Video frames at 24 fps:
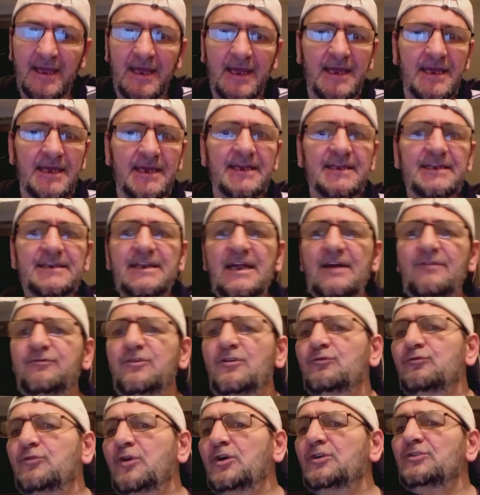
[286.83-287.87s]
He never
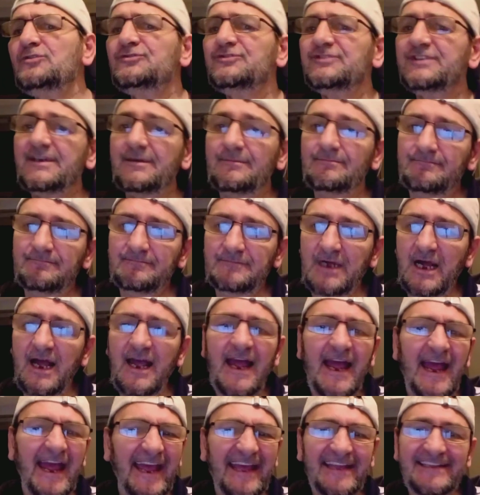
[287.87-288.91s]
wrongs him at
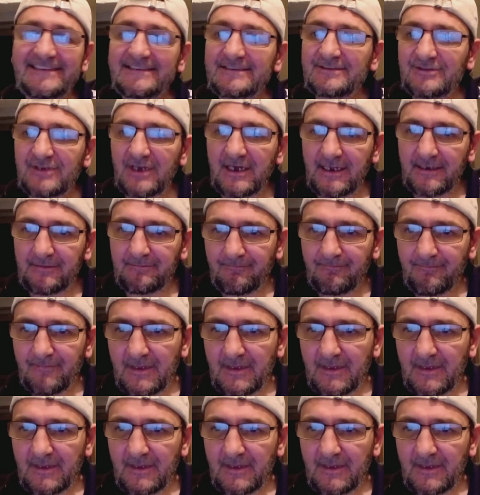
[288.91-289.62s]
any time.